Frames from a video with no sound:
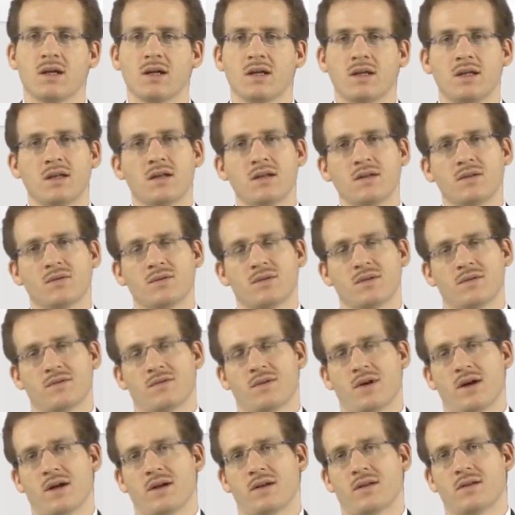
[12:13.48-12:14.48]
Here you
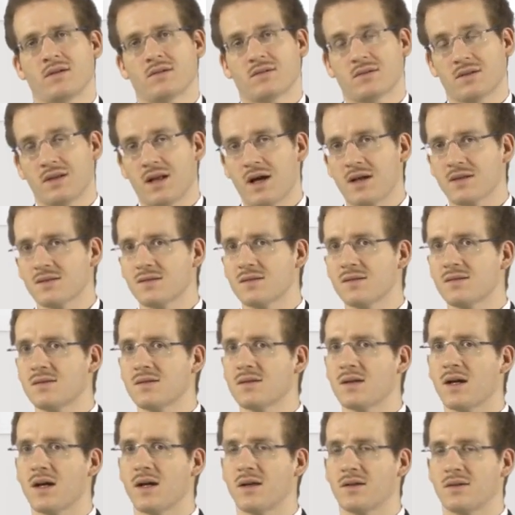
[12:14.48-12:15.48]
define
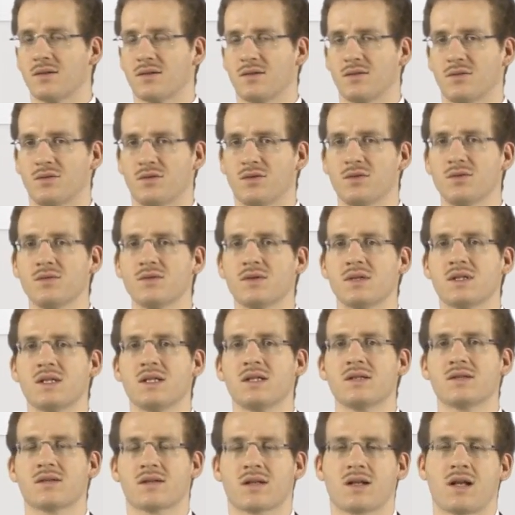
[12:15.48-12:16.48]
classes and you use
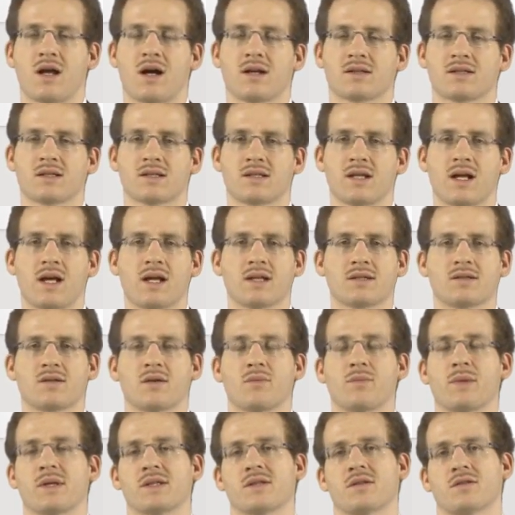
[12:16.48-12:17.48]
these classes as
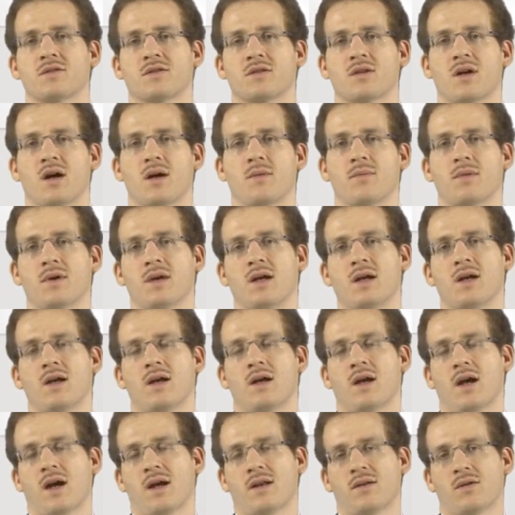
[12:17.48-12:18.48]
your message type.
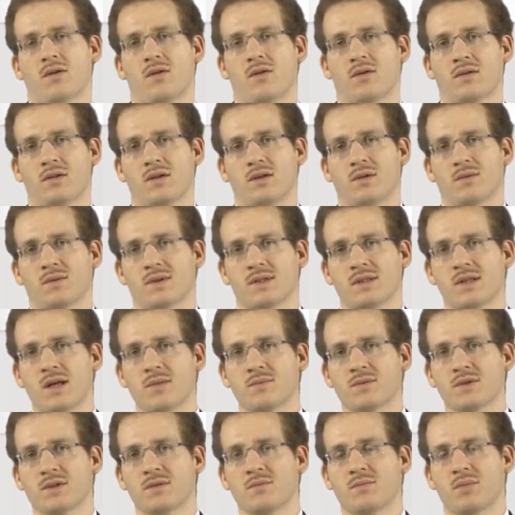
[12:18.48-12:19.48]
And on the
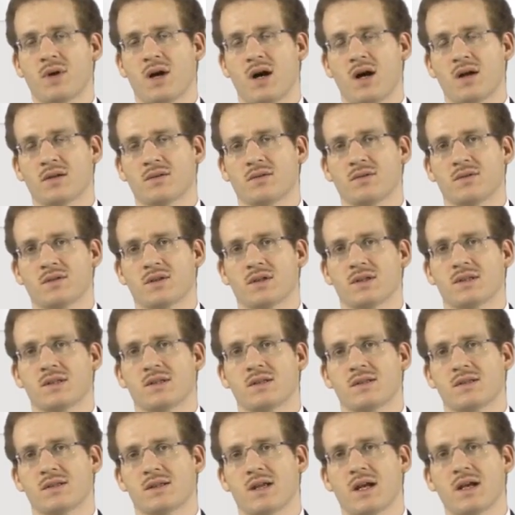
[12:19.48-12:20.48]
reception part, you
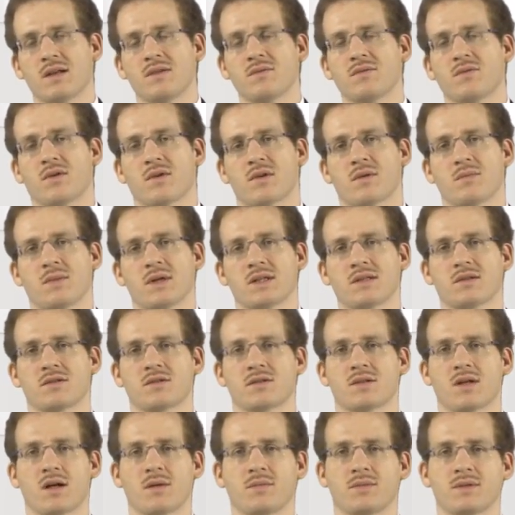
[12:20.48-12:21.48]
just scan for the
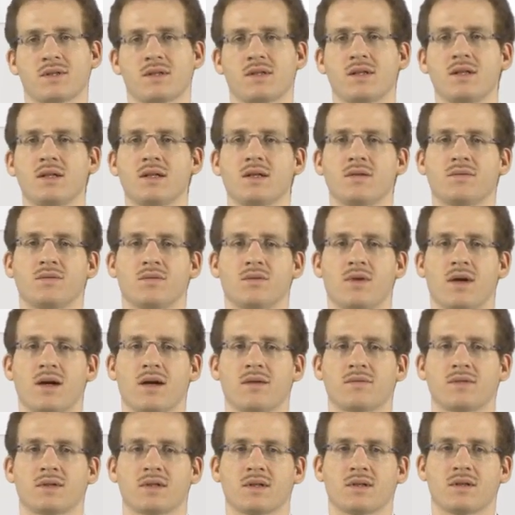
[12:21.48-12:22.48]
message type, see if you
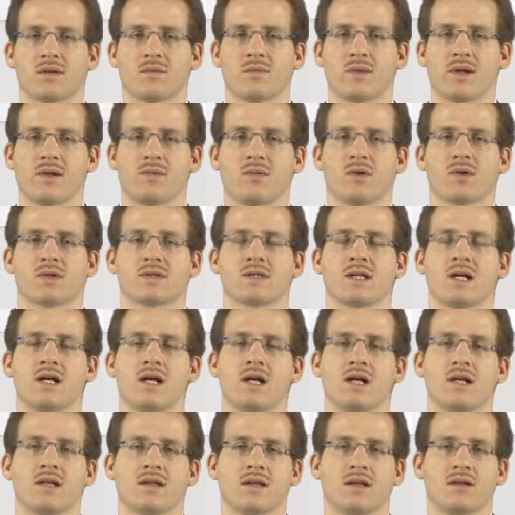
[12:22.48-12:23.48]
have it in your mailbox,
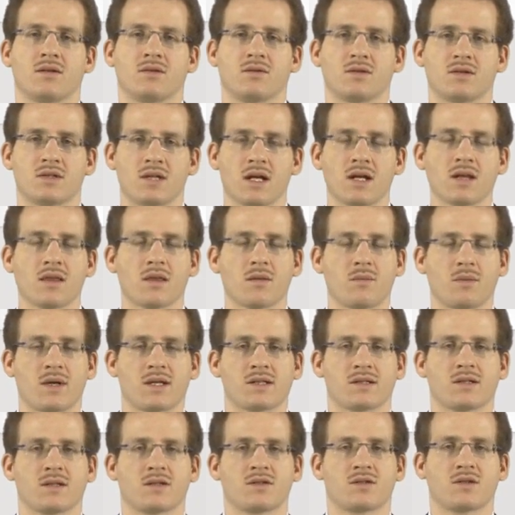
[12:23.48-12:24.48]
then you take the
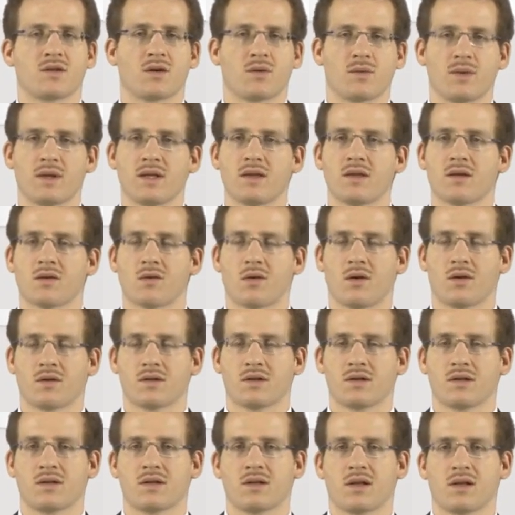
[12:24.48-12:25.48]
message, you read the
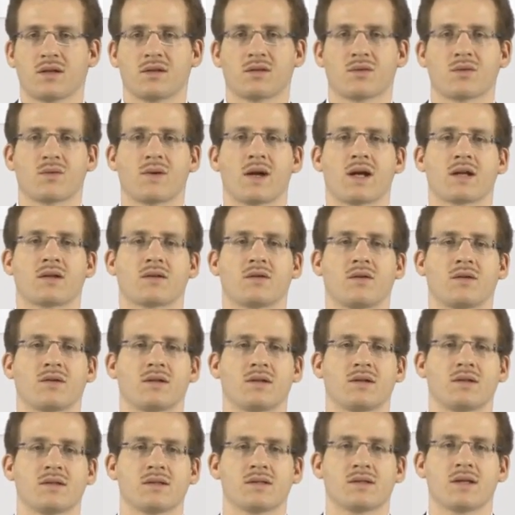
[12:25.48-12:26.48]
content, and you react
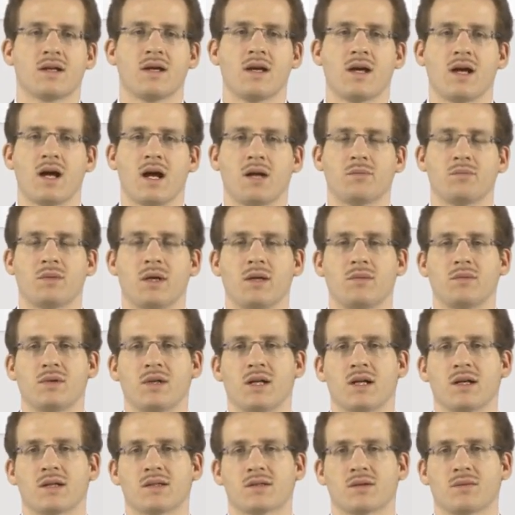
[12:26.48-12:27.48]
on this. And
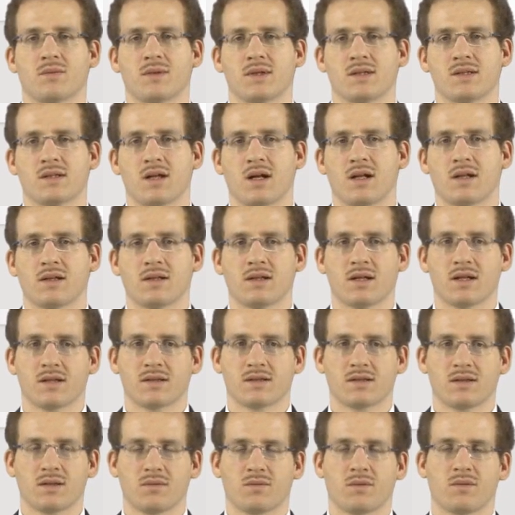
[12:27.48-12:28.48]
maybe as a result,
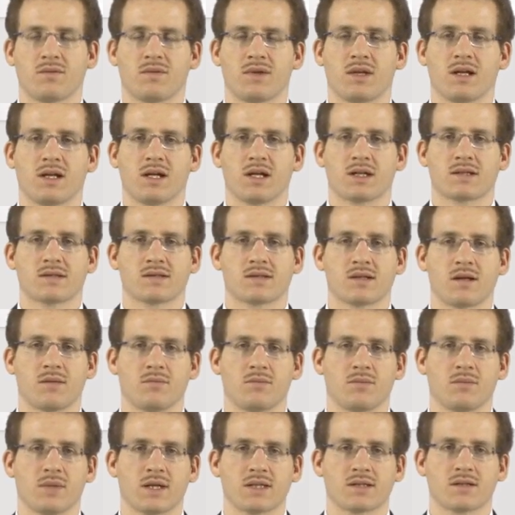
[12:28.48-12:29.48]
as here with the
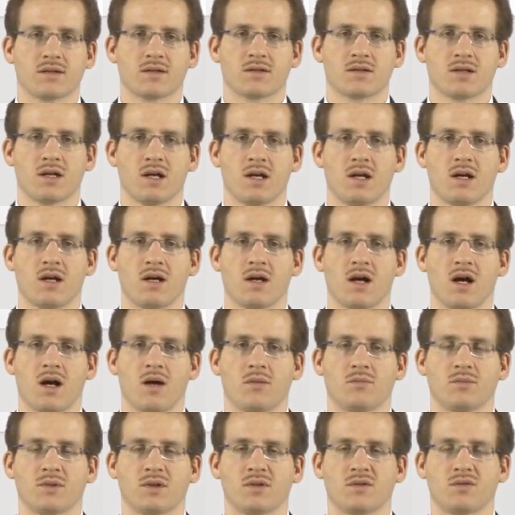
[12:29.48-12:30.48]
getSum message,
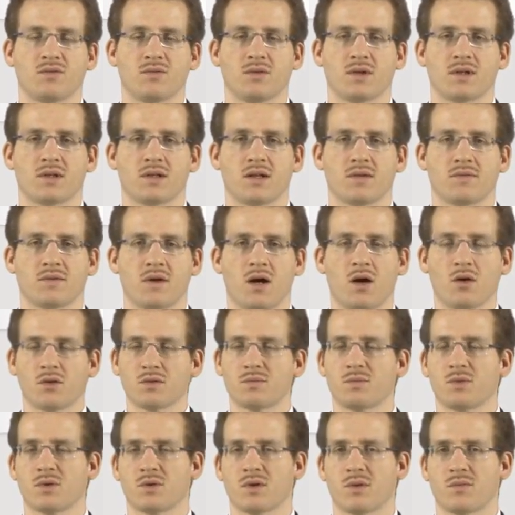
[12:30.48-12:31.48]
you do another
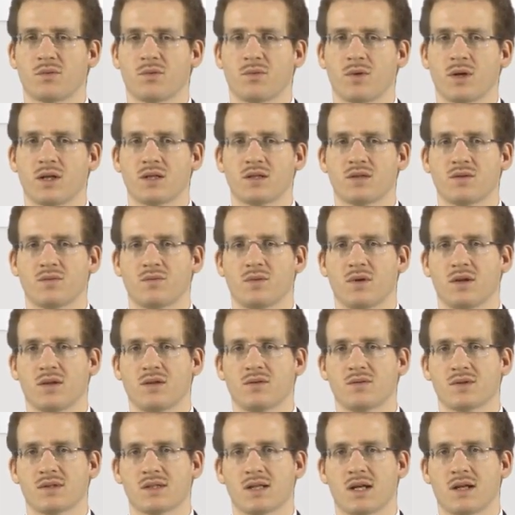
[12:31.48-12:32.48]
output operation where
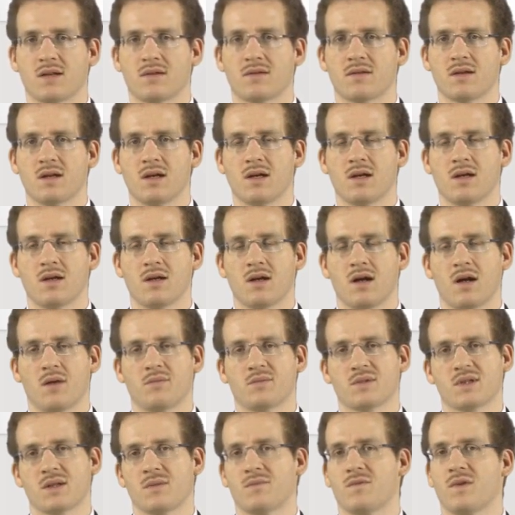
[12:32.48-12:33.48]
you send
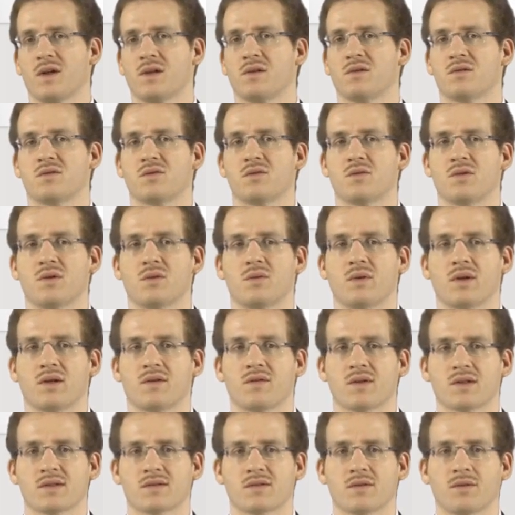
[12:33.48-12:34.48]
some value to the
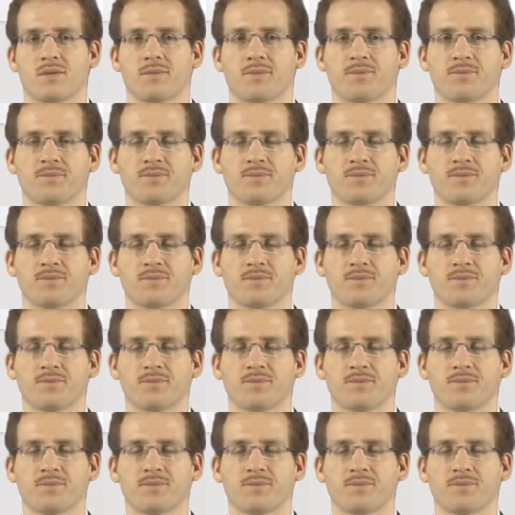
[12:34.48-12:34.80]
requester.